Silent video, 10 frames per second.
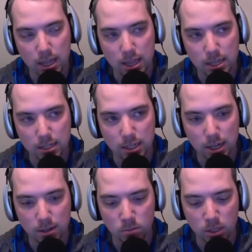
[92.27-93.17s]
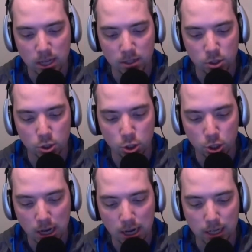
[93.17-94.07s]
This comes as a
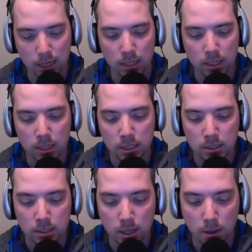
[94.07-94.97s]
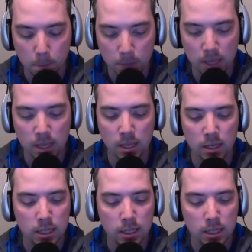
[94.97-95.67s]
shock to me.